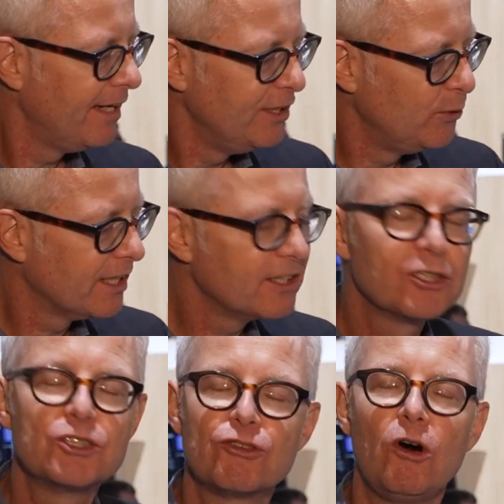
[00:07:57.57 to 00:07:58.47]
You can
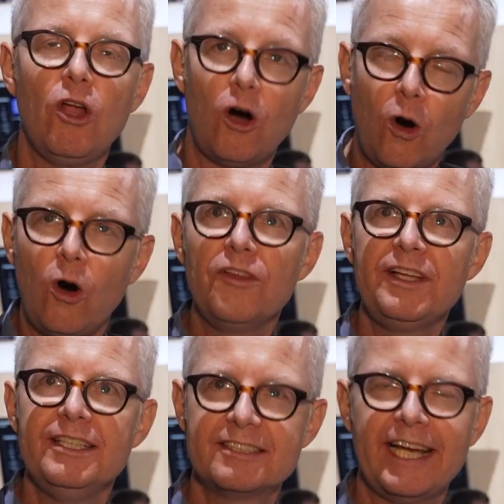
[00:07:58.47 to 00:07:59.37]
control all
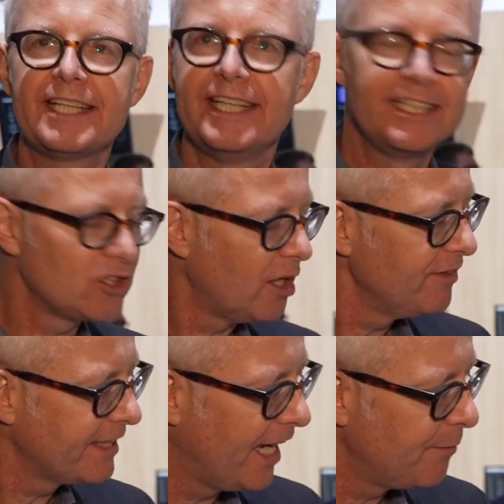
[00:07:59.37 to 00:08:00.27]
the settings of
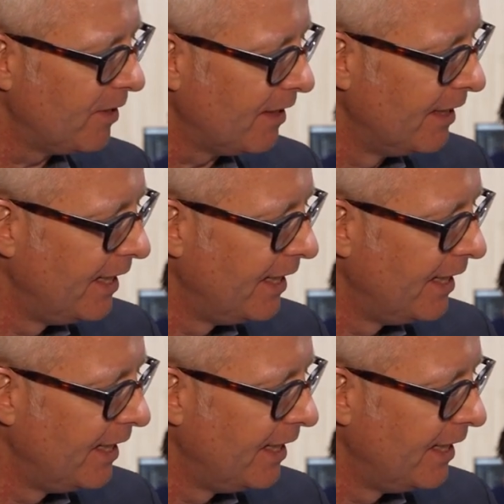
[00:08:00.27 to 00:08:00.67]
the camera.